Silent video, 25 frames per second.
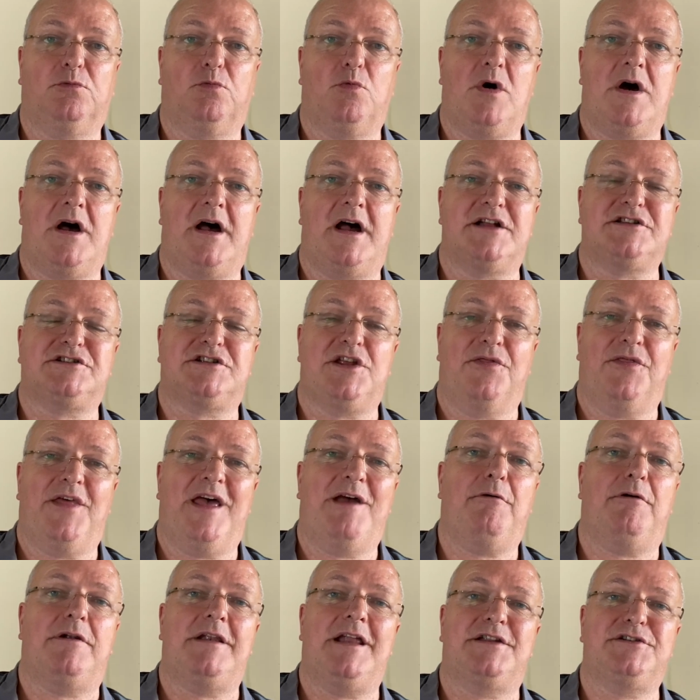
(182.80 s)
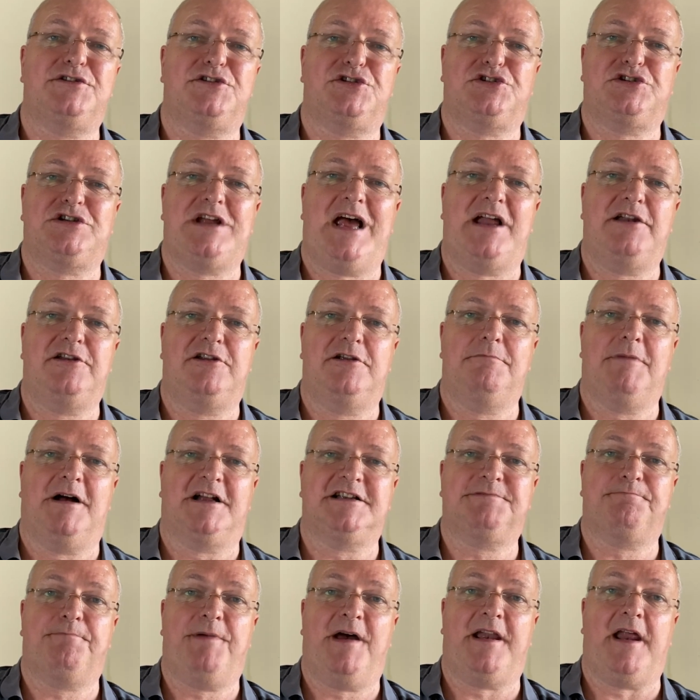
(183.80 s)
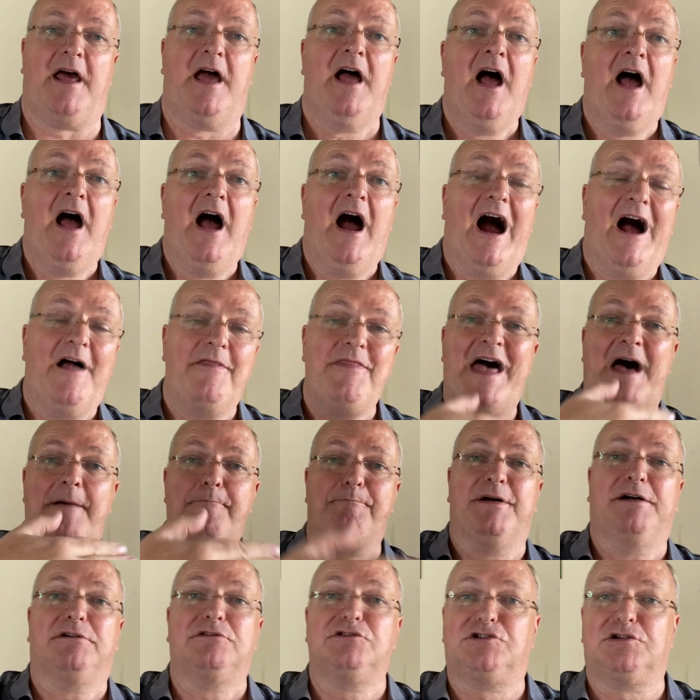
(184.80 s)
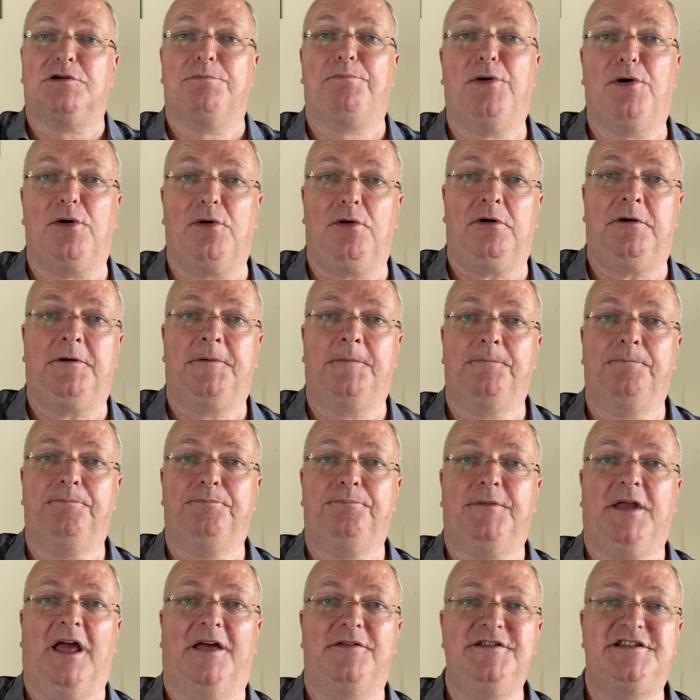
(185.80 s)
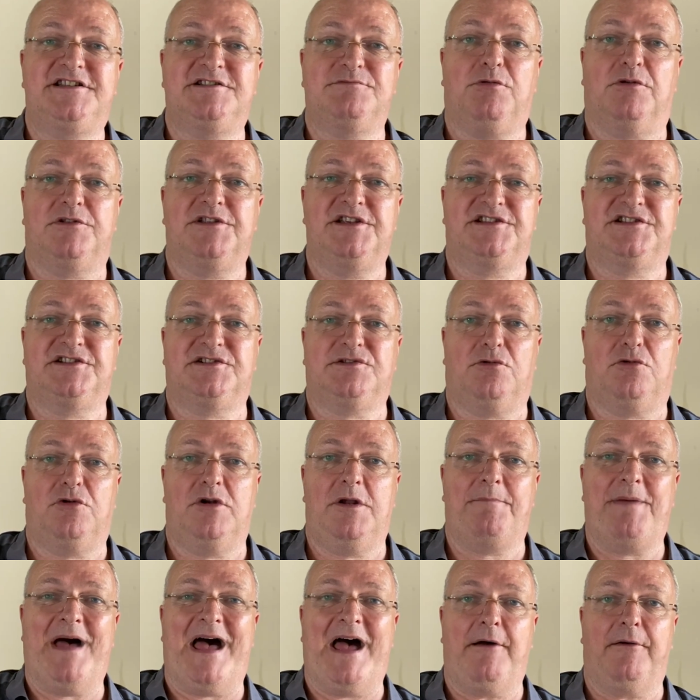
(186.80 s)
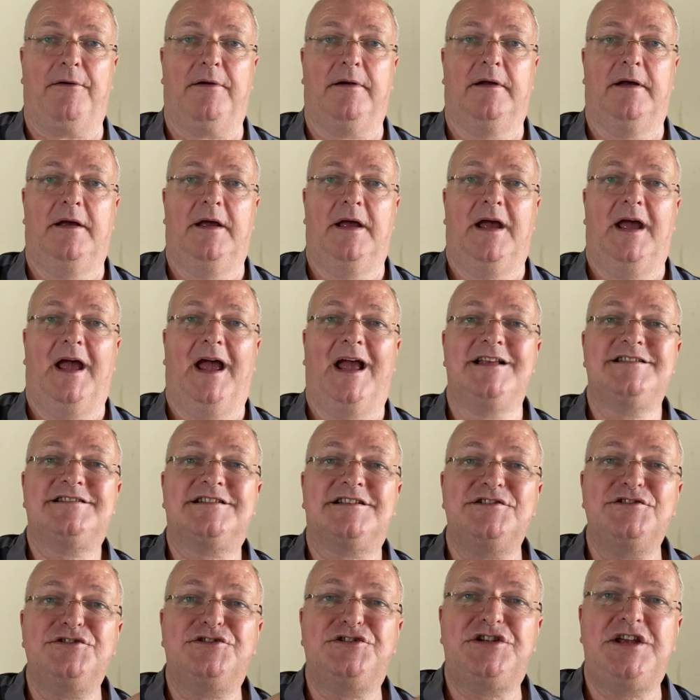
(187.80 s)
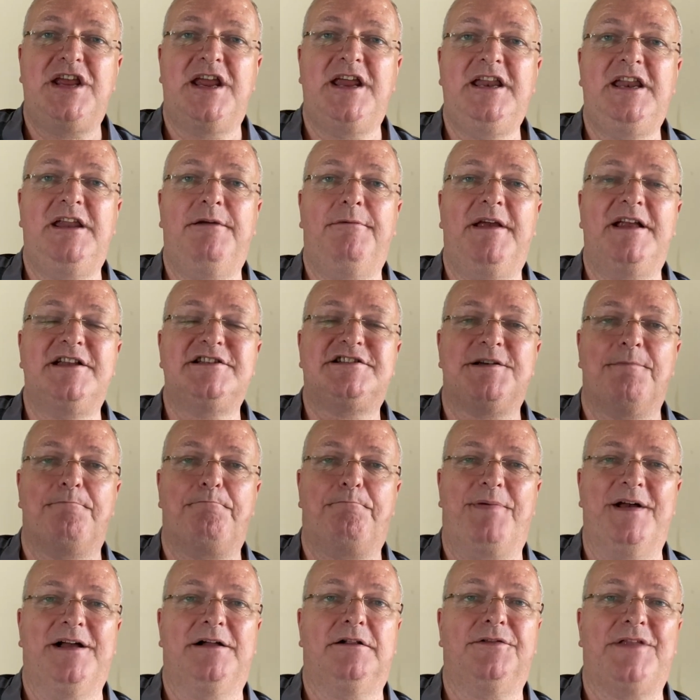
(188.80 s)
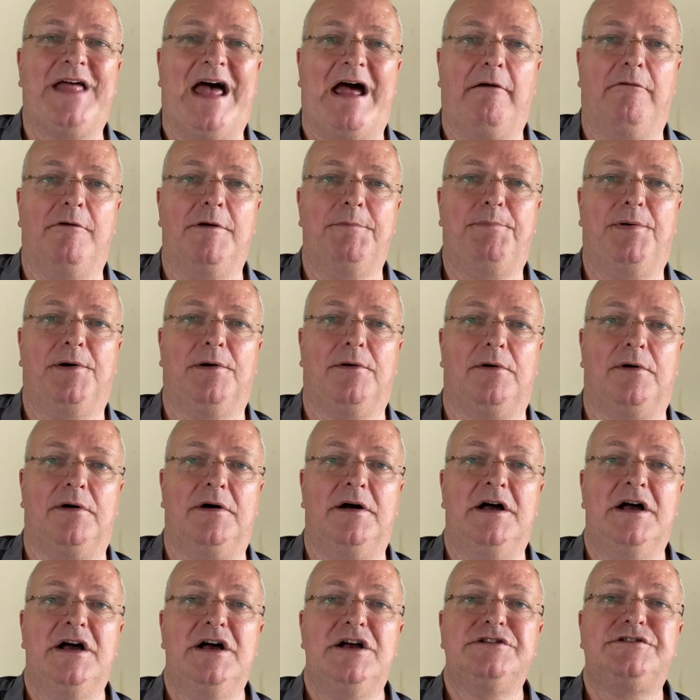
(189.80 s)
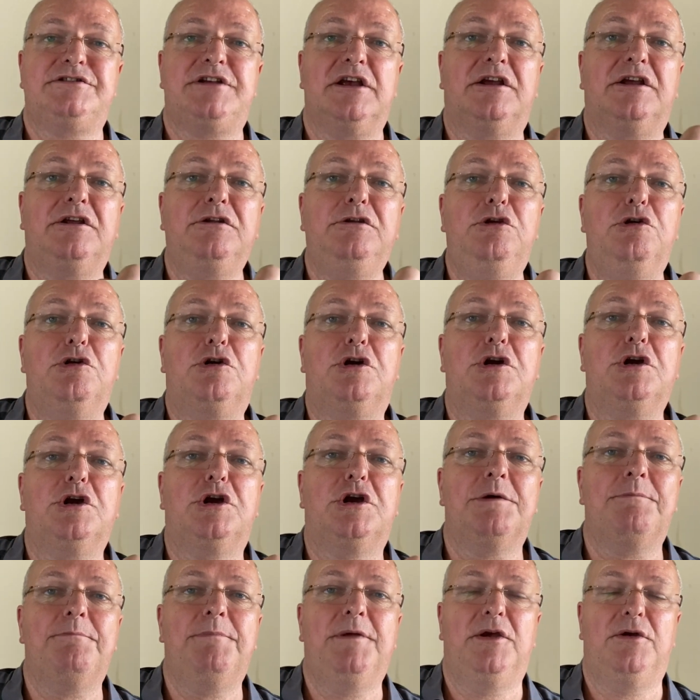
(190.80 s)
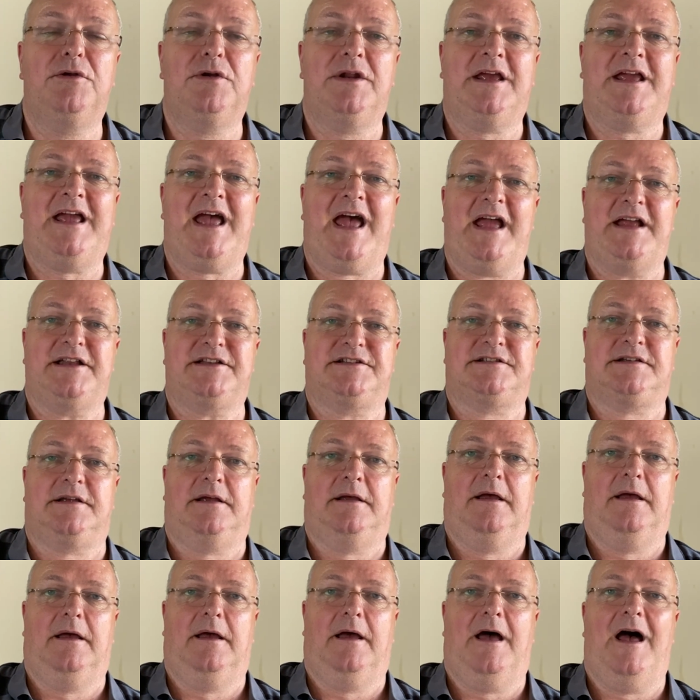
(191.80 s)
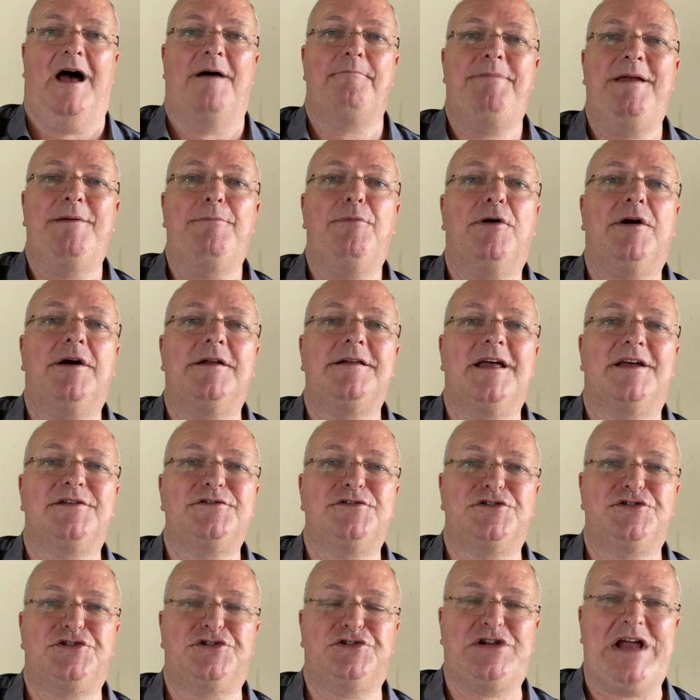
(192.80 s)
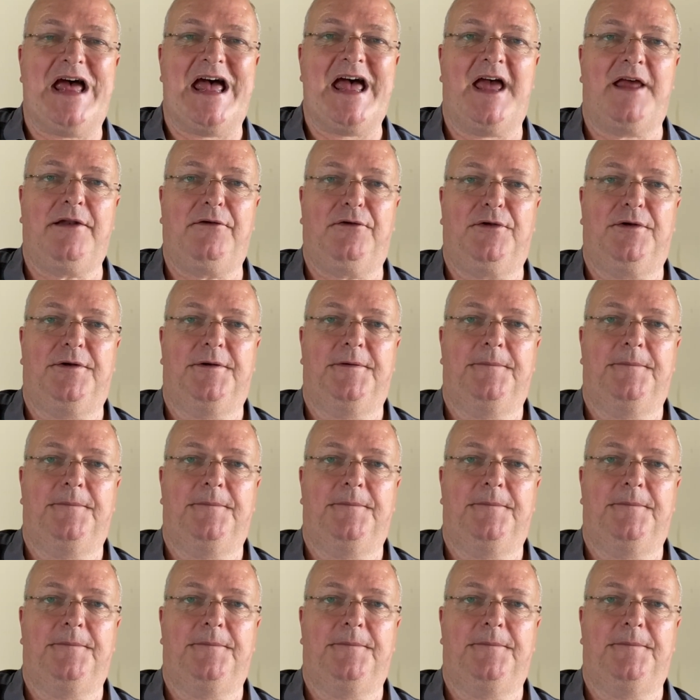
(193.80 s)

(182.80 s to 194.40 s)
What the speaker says: words and they will understand you much better. And that builds rapport. And this is what this is all about, is continuing to build that rapport so you can communicate and people can understand.